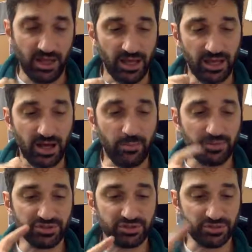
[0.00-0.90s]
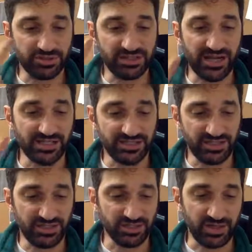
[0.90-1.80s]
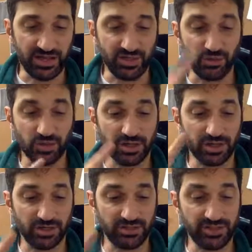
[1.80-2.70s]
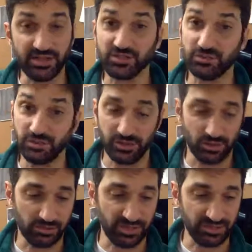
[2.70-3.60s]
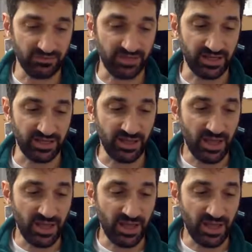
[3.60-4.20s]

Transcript: and an upper school science teacher at York Country Day School in York, Pennsylvania.